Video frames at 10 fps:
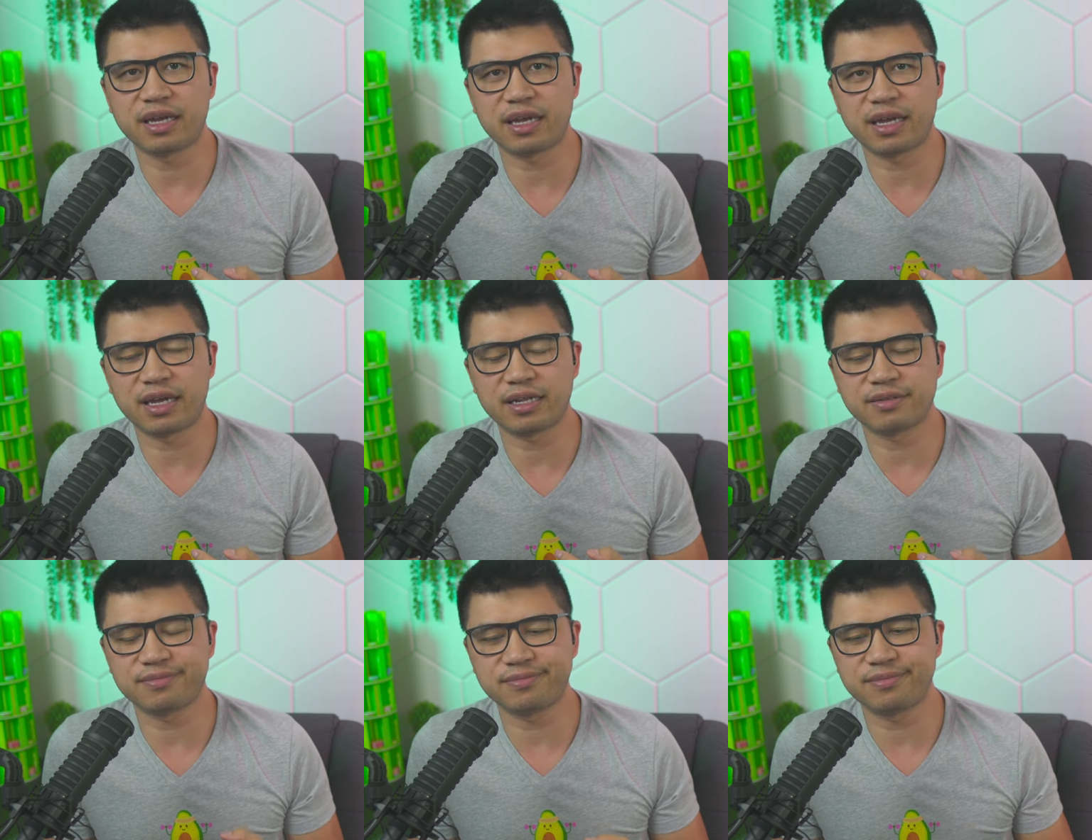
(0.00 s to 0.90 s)

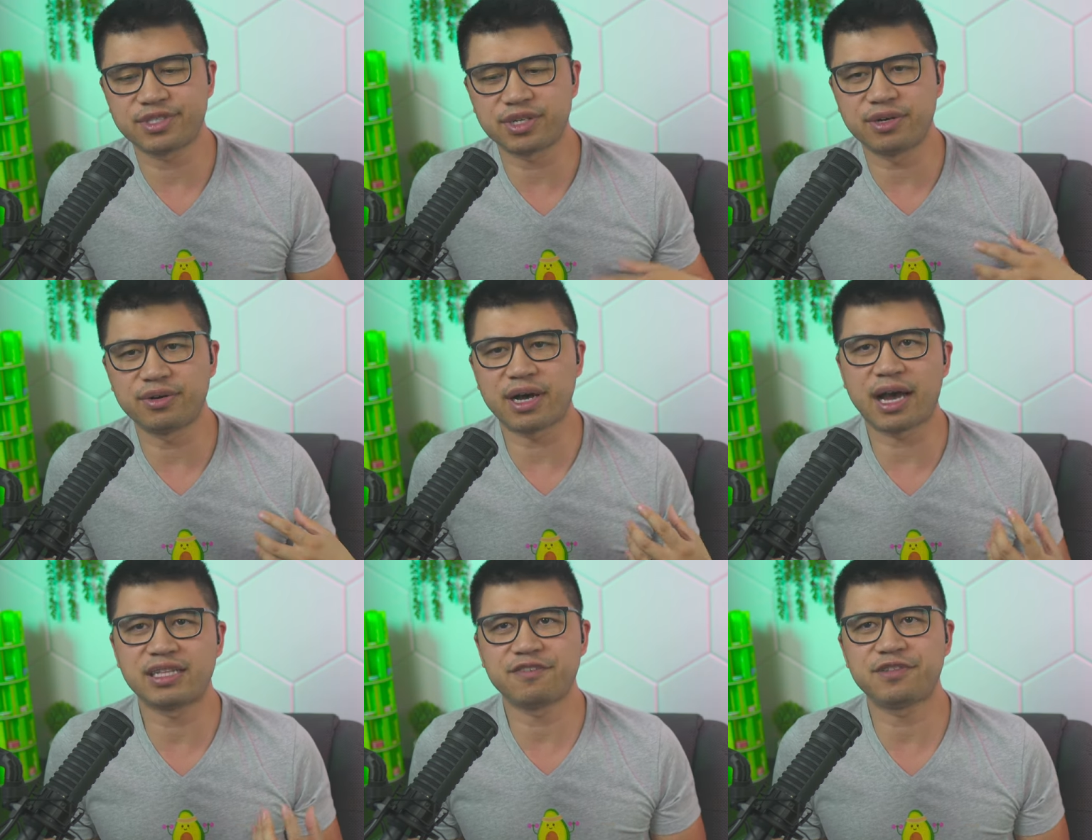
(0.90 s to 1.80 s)
And so
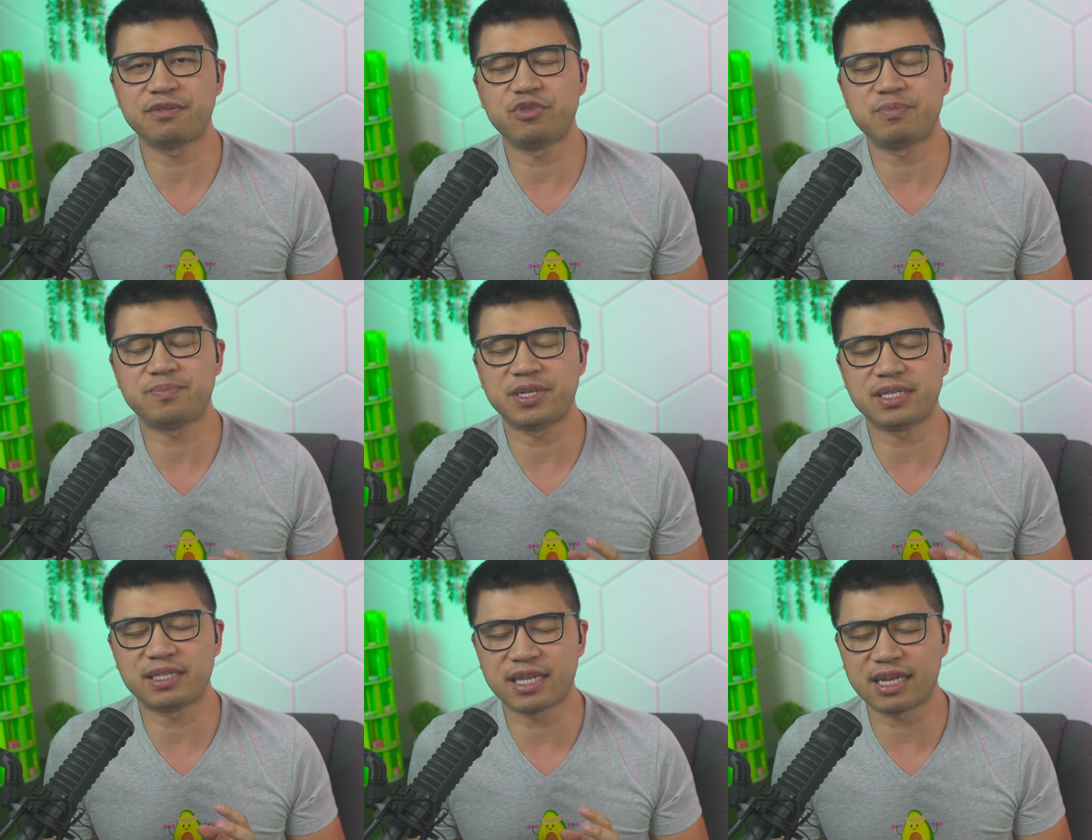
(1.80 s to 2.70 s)
I definitely would be
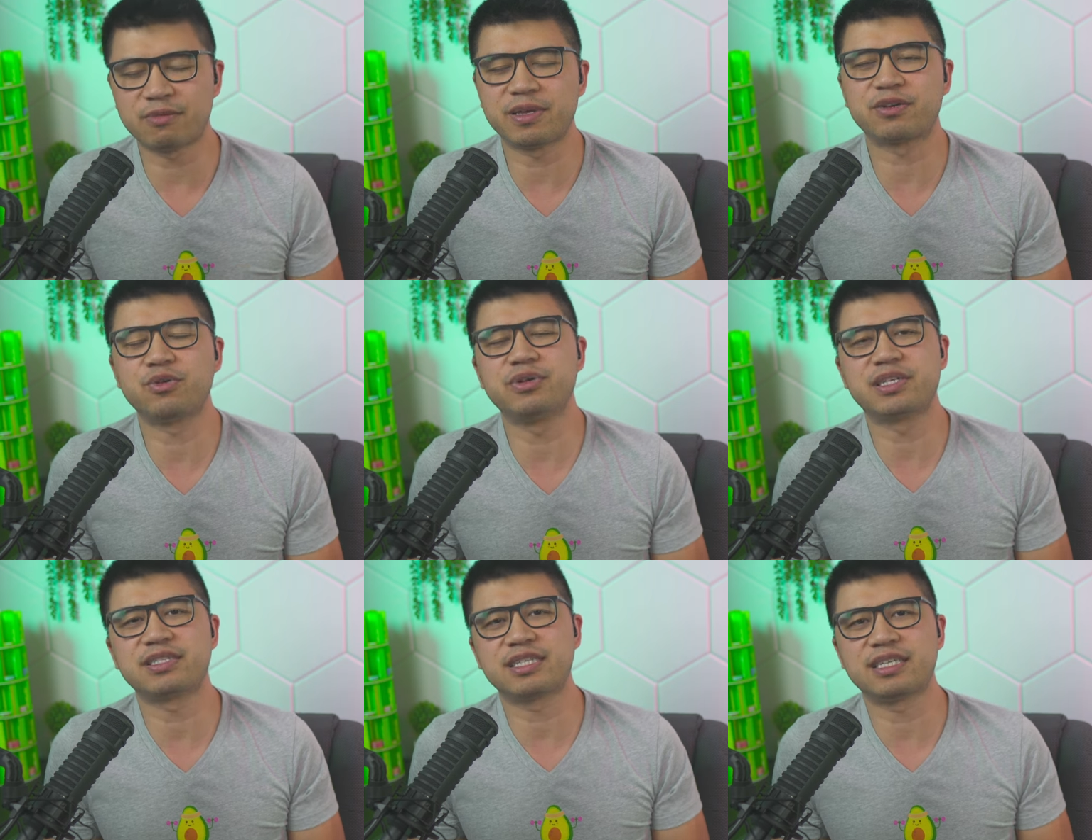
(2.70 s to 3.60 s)
think it'd be cool
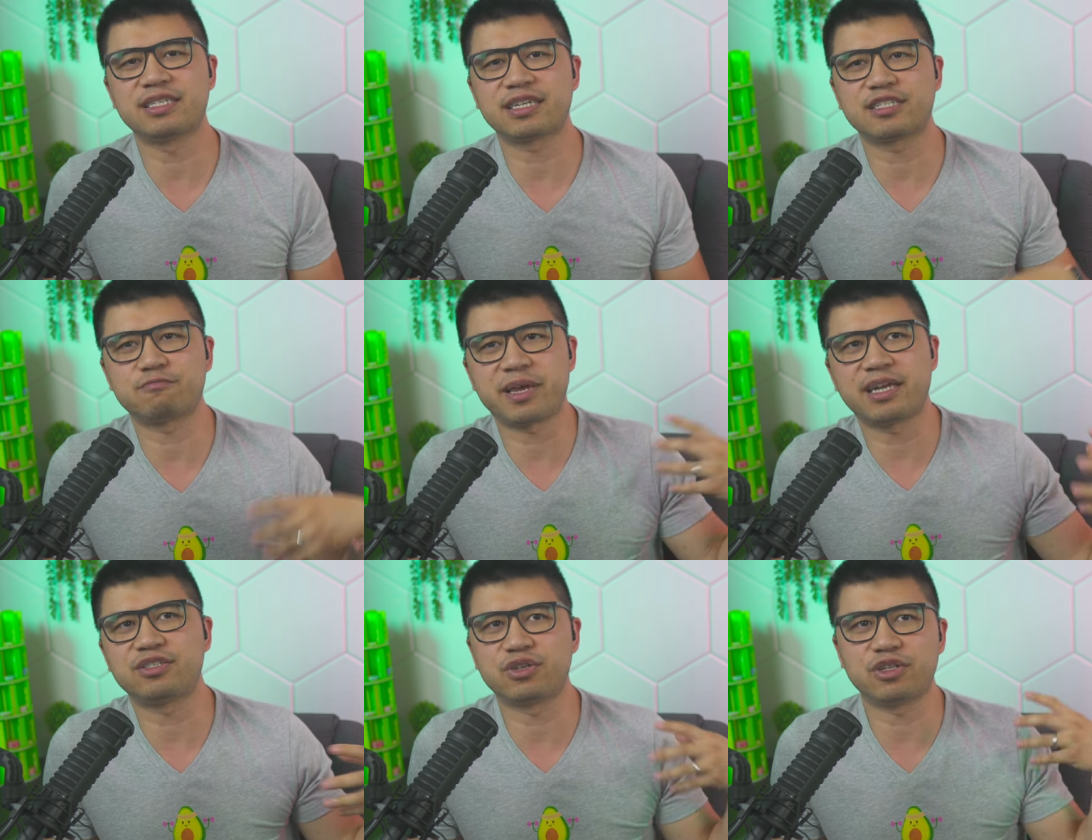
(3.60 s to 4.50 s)
to see this
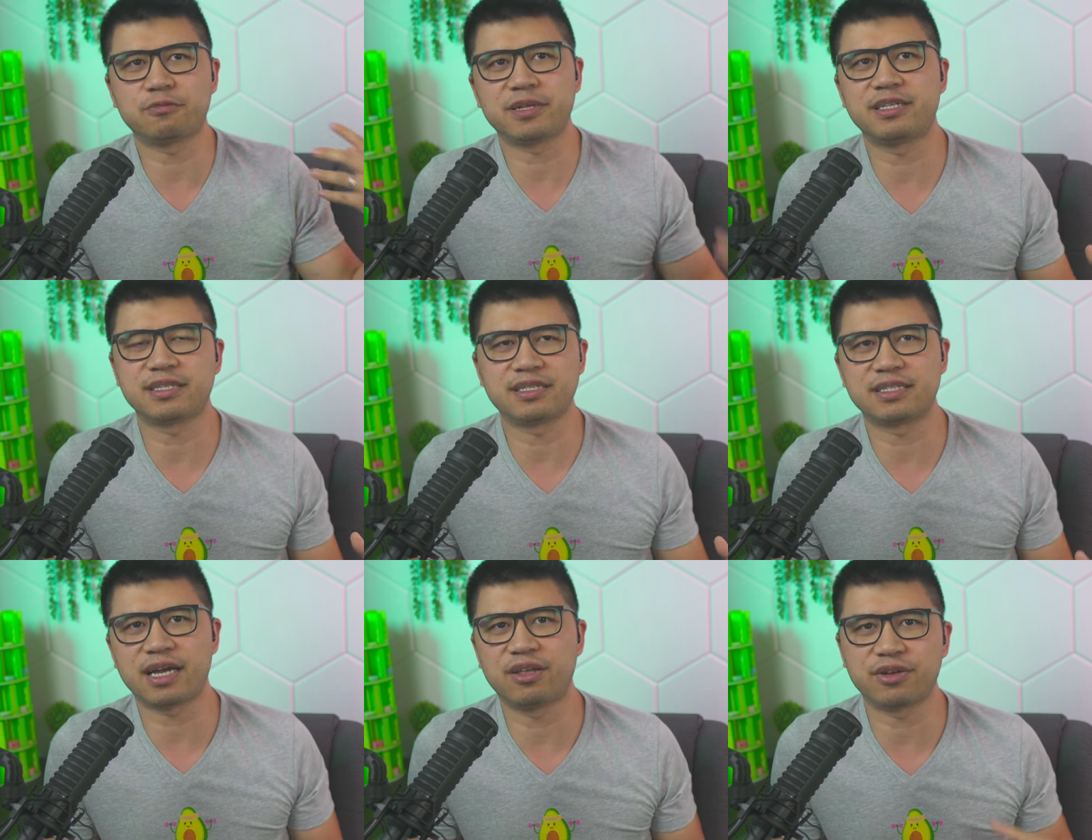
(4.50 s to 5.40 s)
expand to other
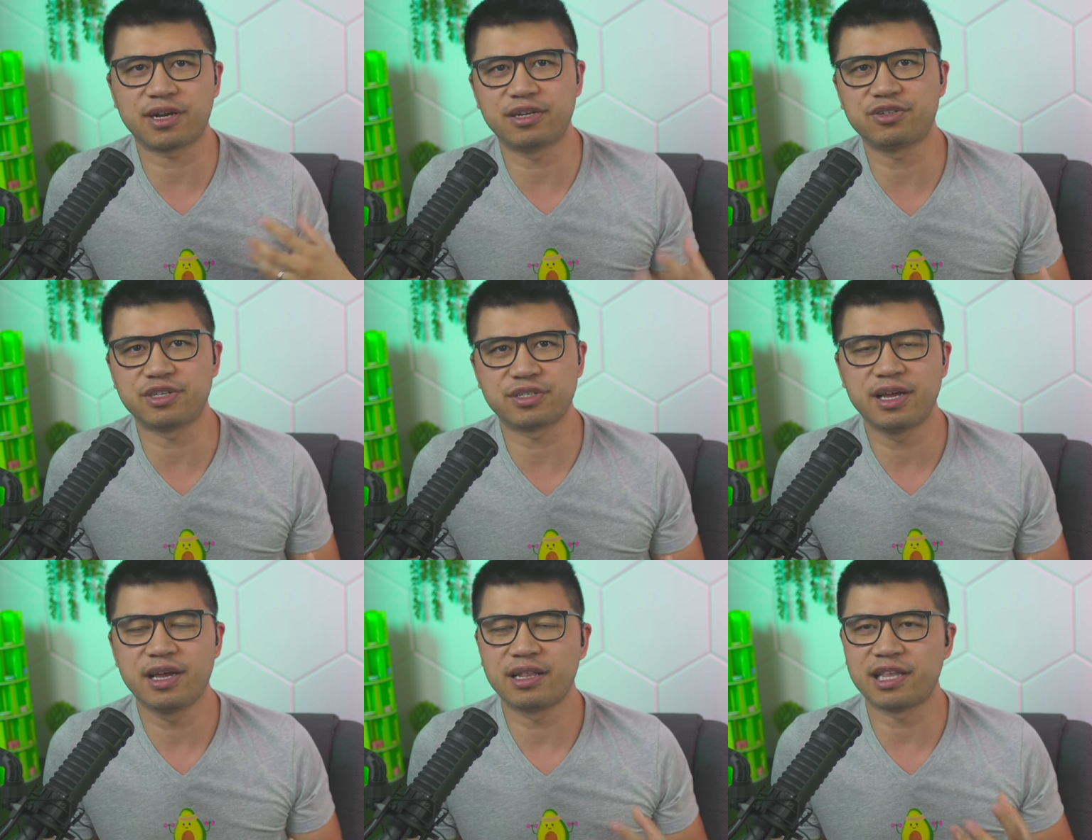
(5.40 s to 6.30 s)
places, other countries.
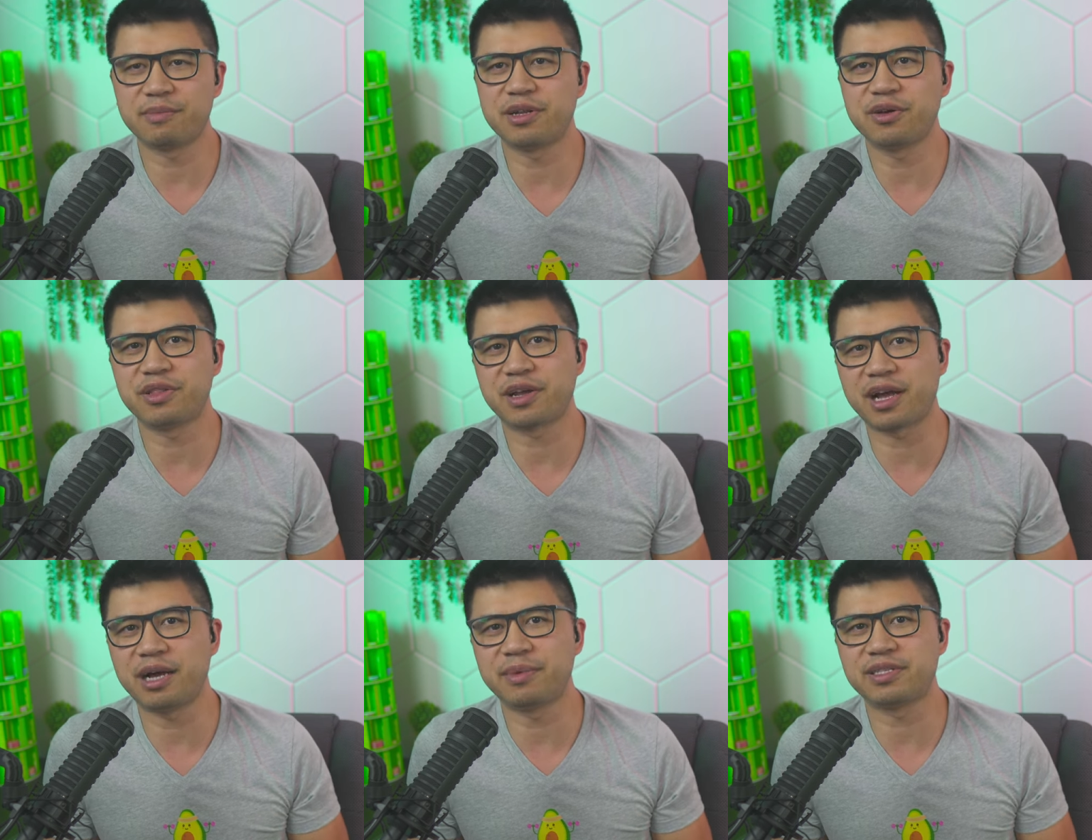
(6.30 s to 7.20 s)
Let me know in the
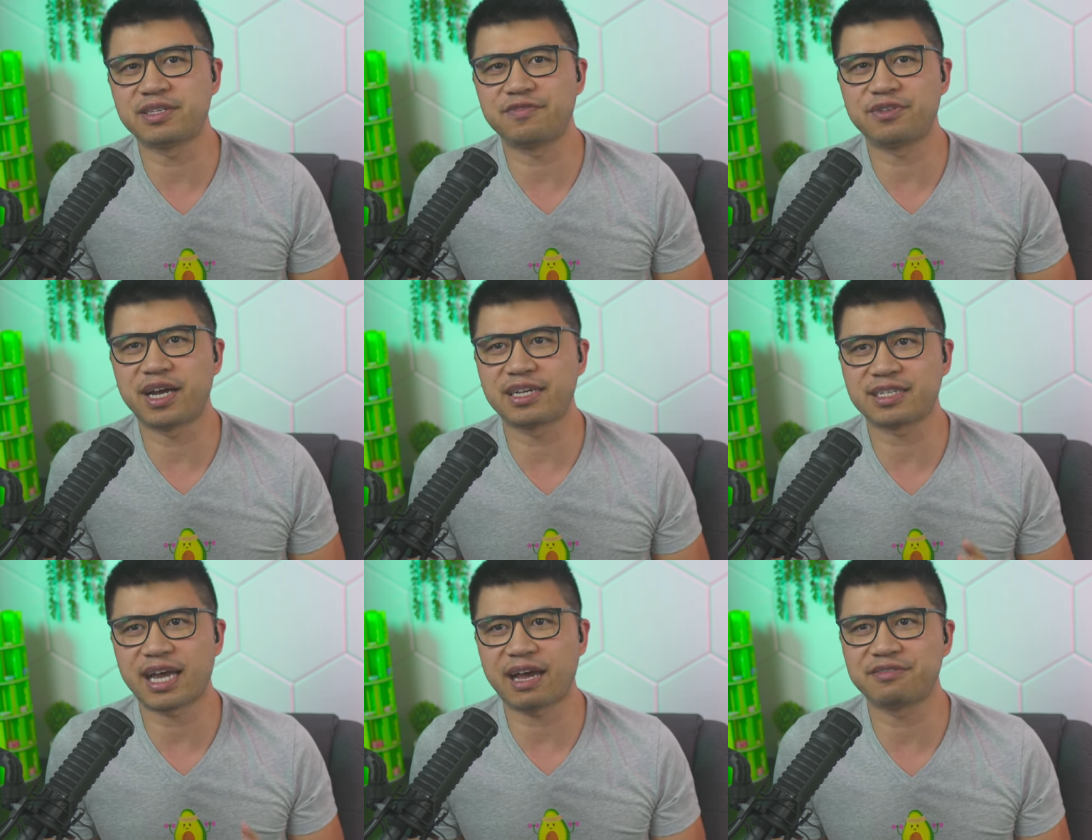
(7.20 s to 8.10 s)
comments if you guys
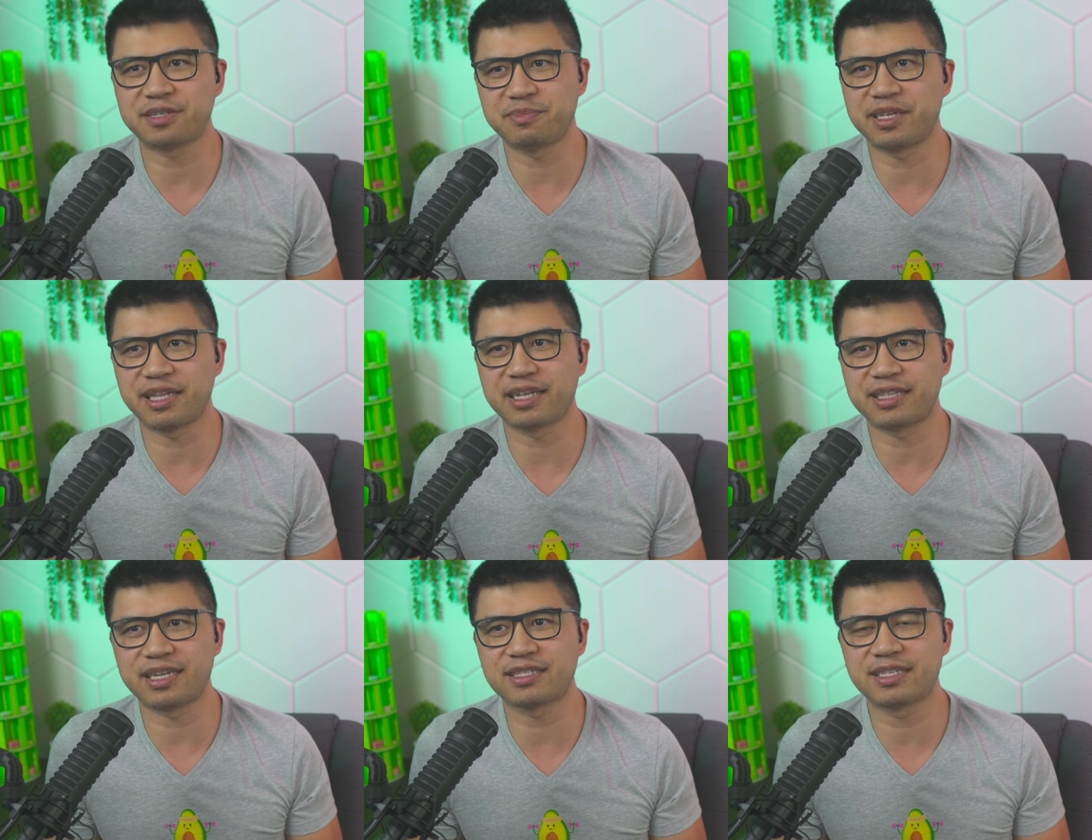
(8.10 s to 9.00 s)
have something like
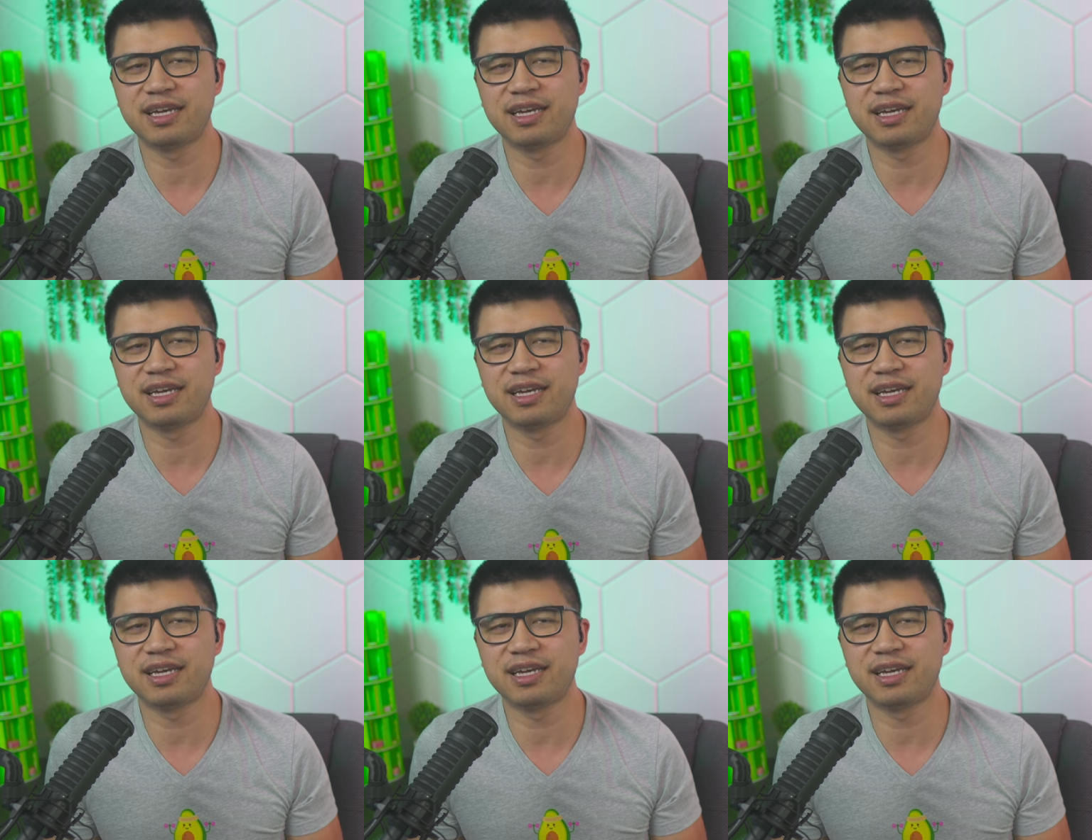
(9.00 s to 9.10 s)
this